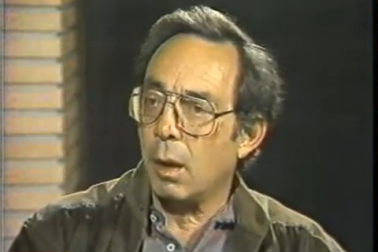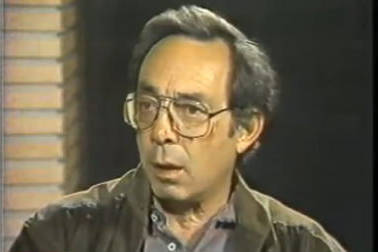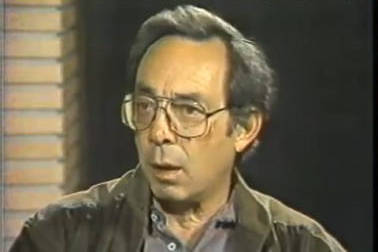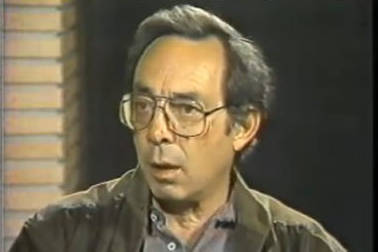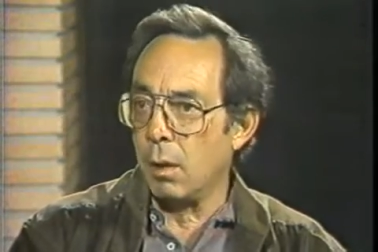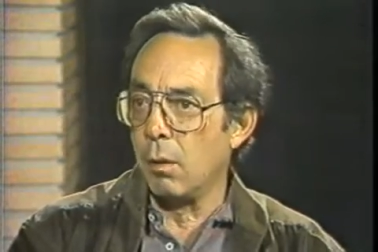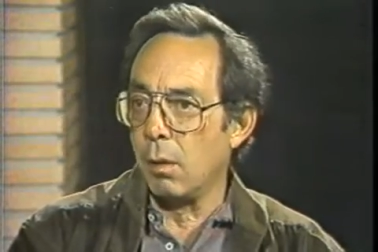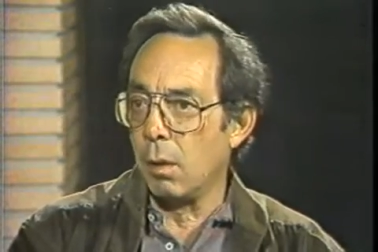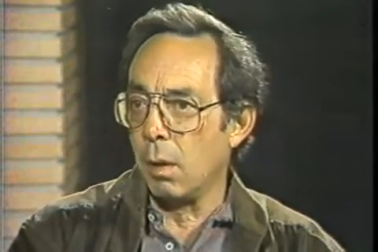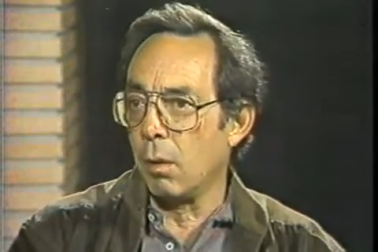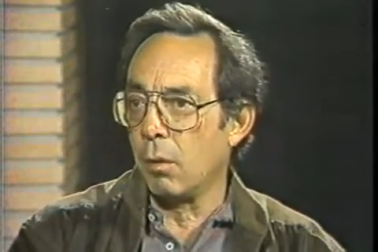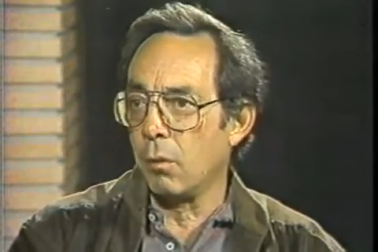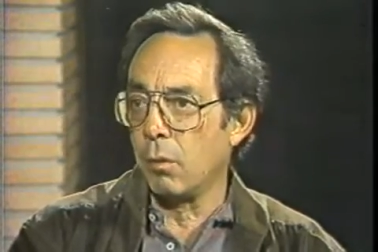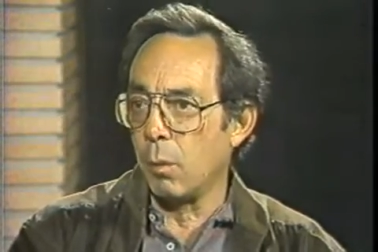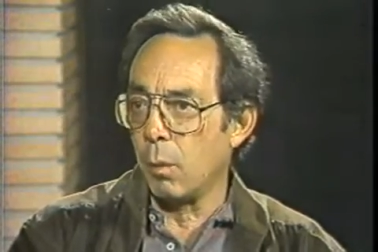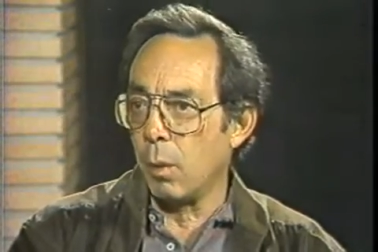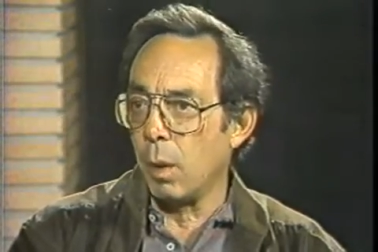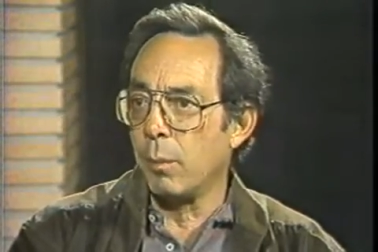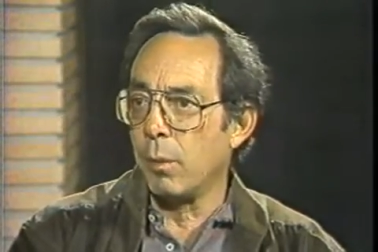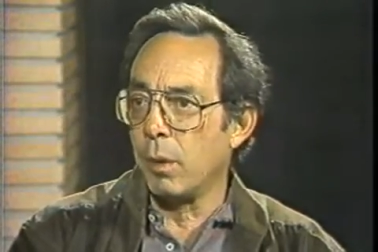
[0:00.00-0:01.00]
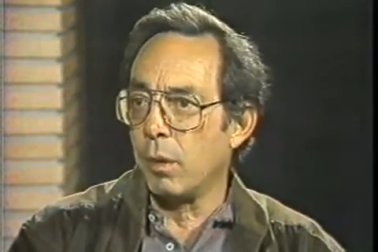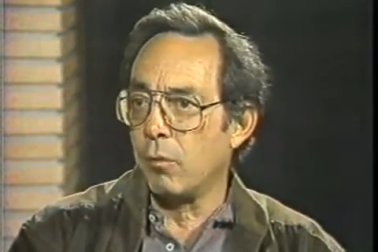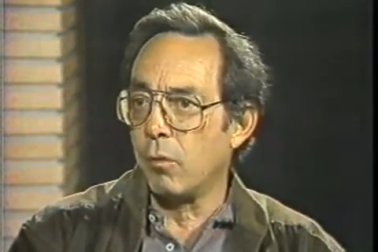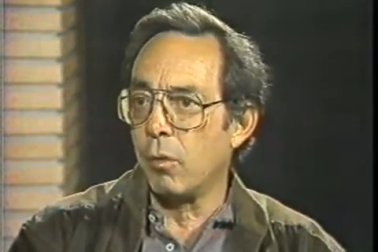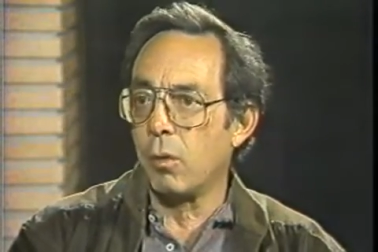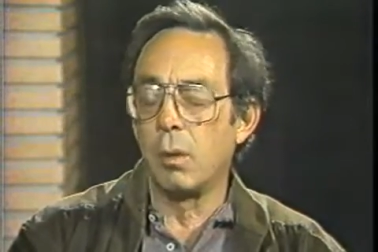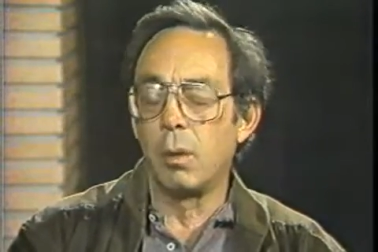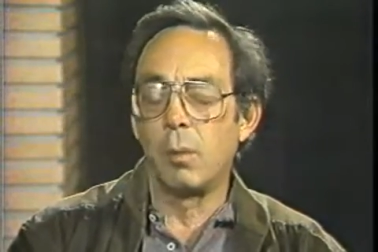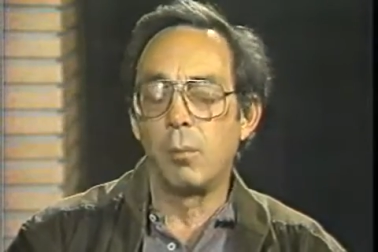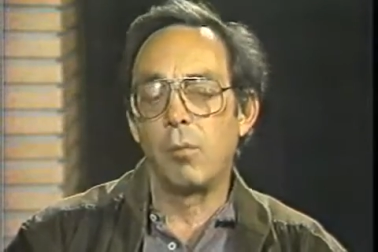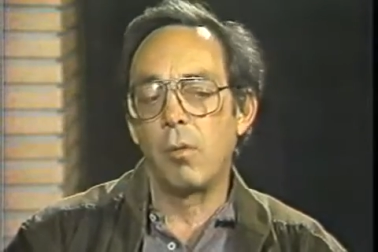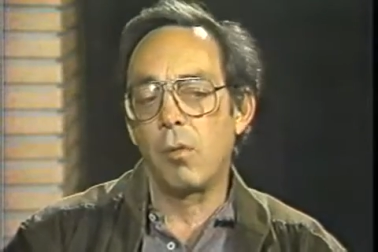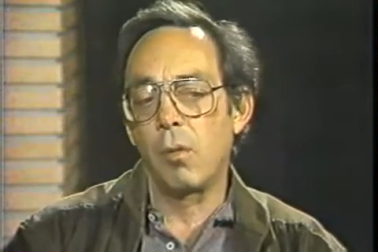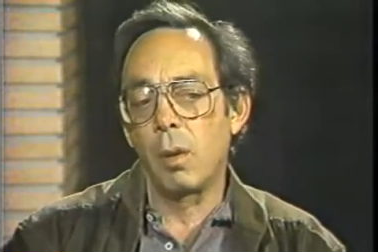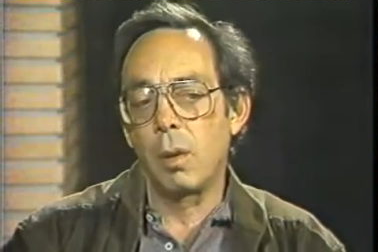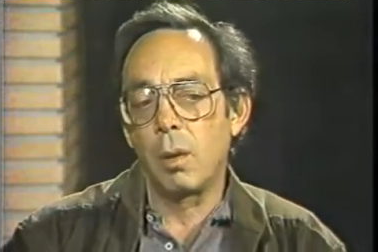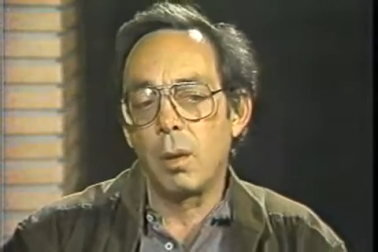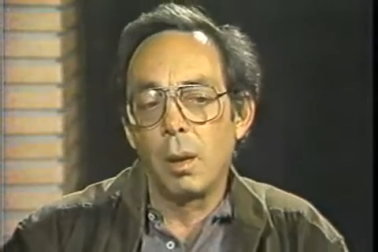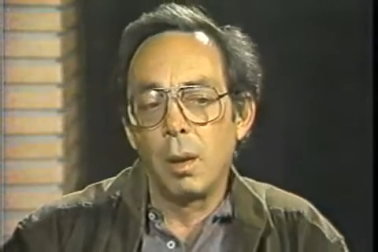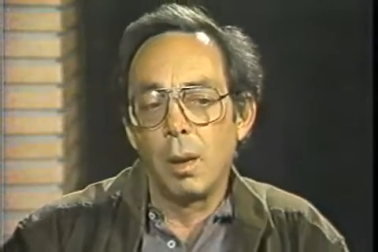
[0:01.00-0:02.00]
acute and overwhelming forms
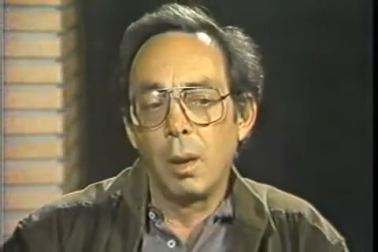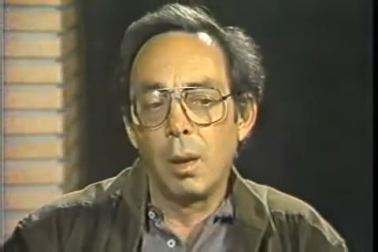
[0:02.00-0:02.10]
that